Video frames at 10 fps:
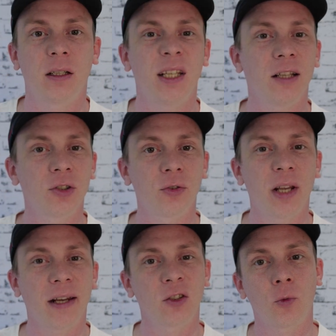The answer to
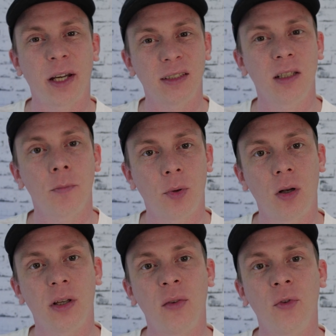that is quite
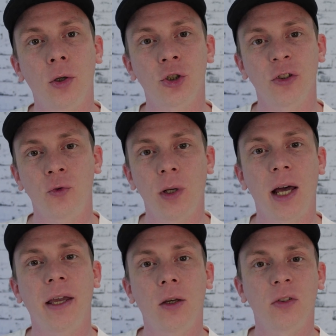simple. If you're just
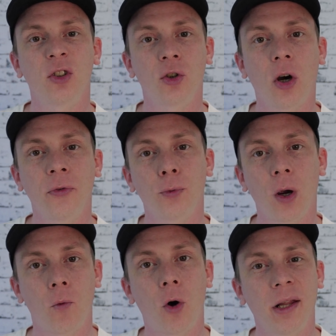relying on
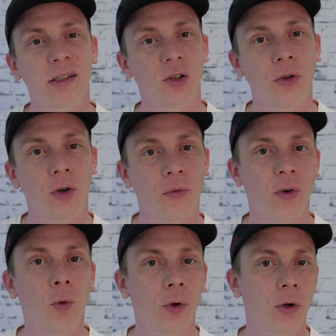software wallets on your
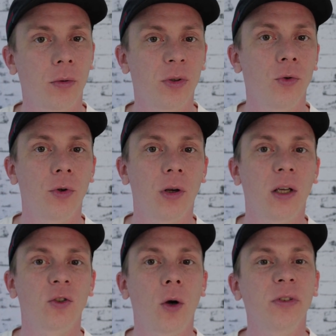phone or computer,
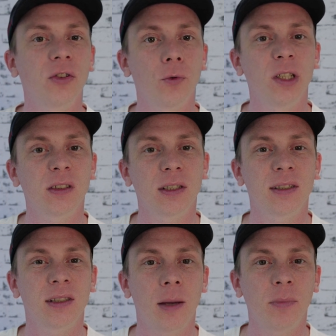there's always the risk that
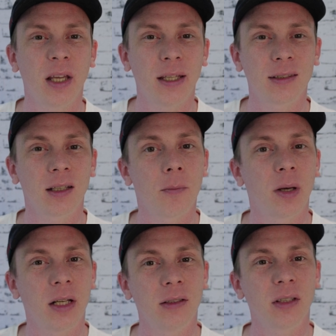someday
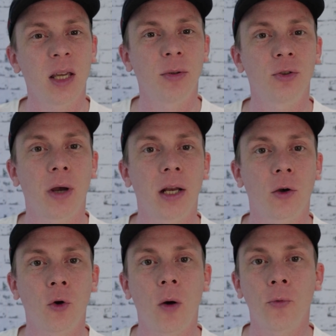somebody is able to either
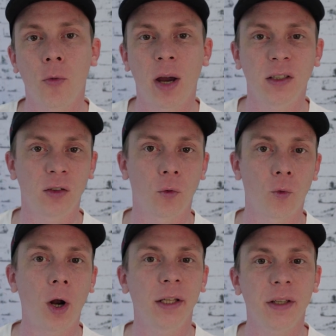compromise the
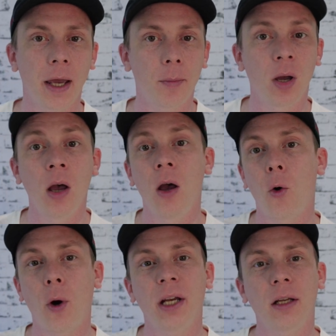wallet app
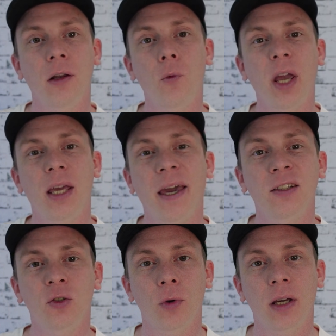or in another way
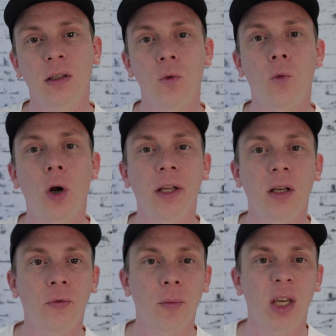extract the wallet
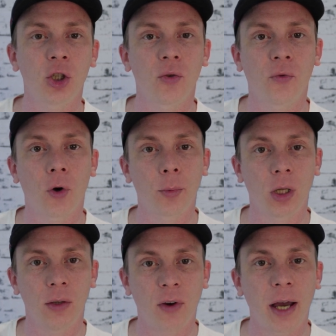information from your
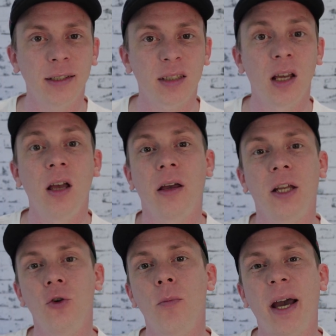device,
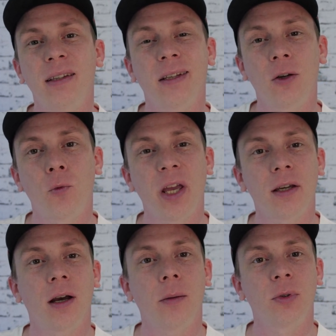and you might then
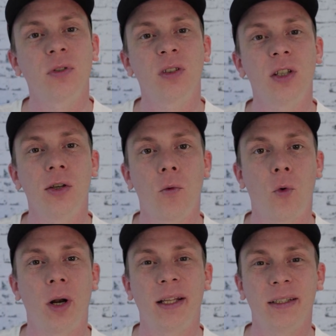wake up to see your
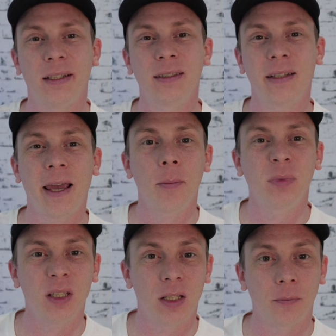wallet is
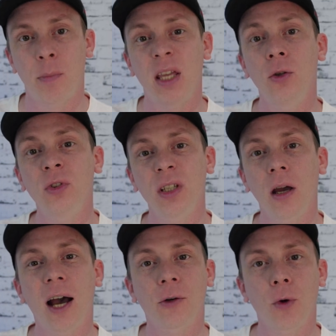empty. By using a
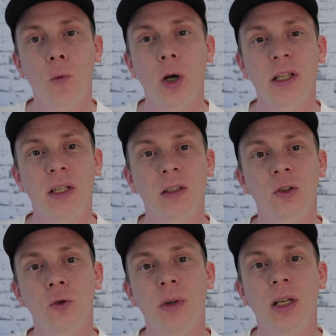hardware wallet and
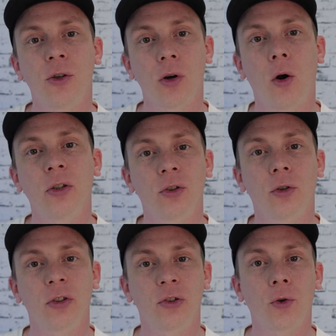assuming that you're also
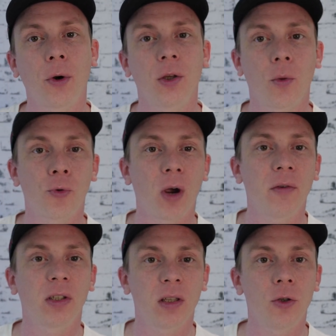not storing your
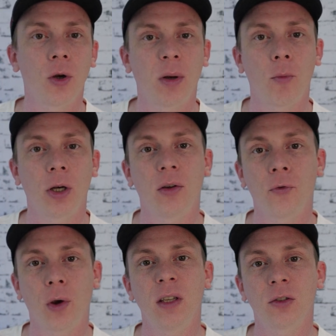private key or mnemonic
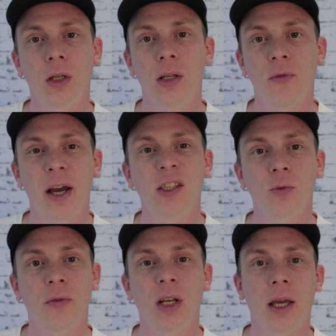phrase on a device
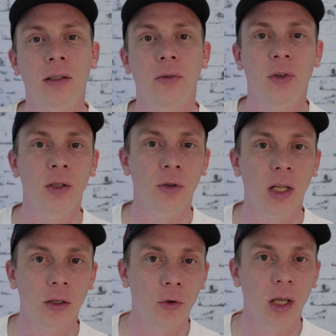with an active
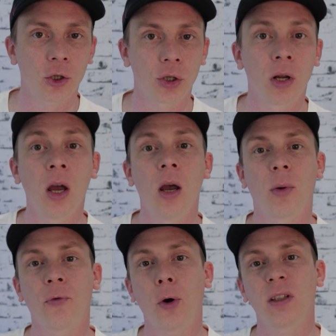internet connection,
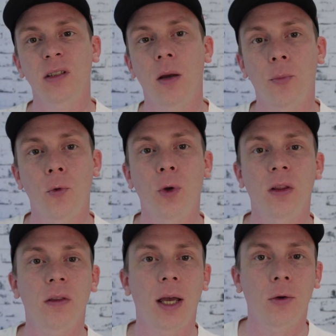but for example
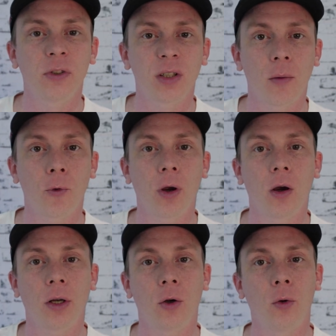written down somewhere
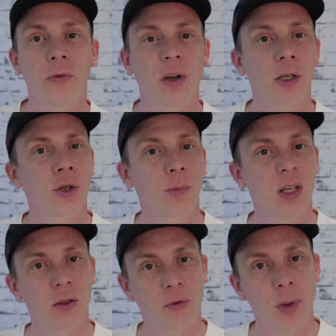on an old-fashioned
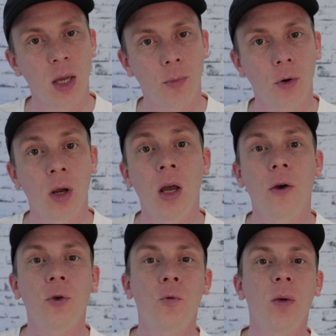piece of paper,
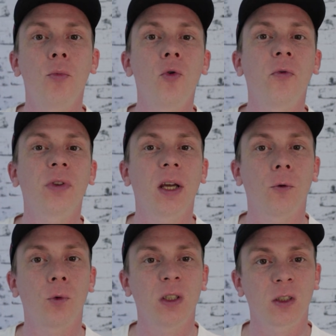you remove
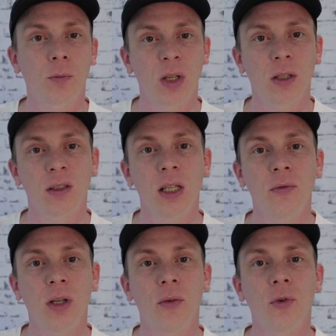that risk, because
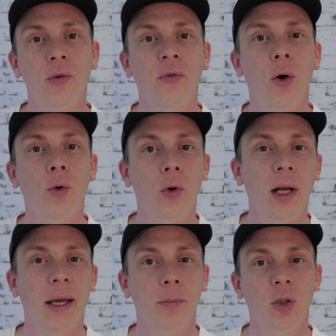even if your phone or
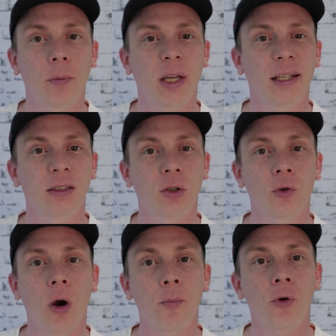laptop gets
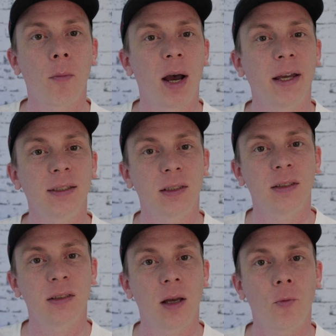compromised in
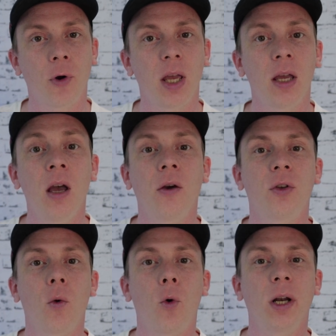some way,
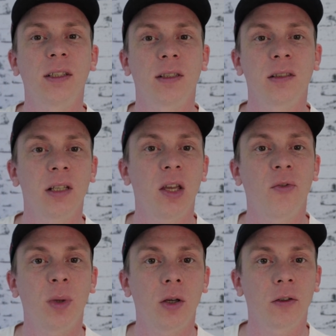your wallets are
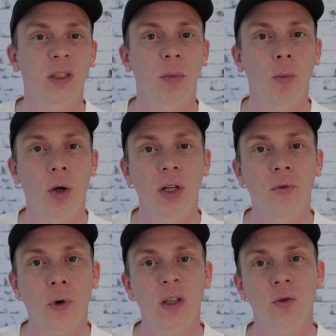safe because the mnemonic
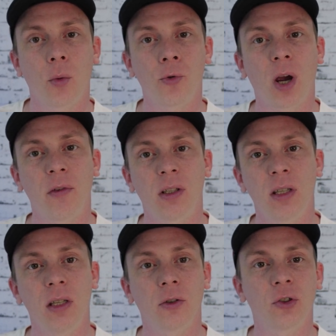phrase or private
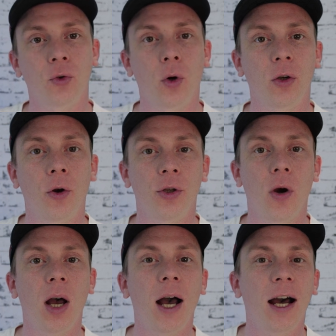key are stored on
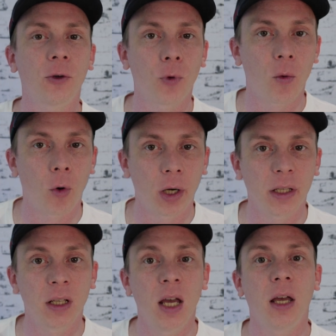your hardware
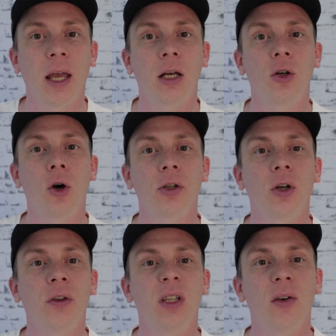wallet and not
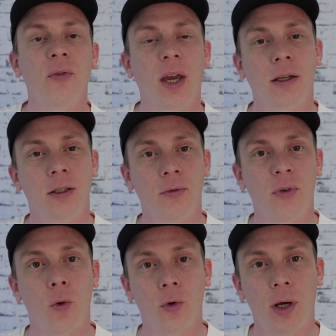on the affected
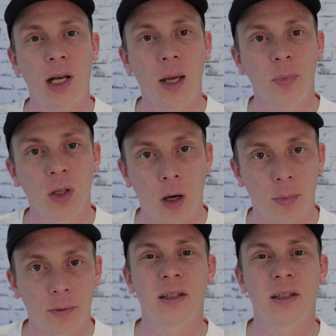phone or laptop.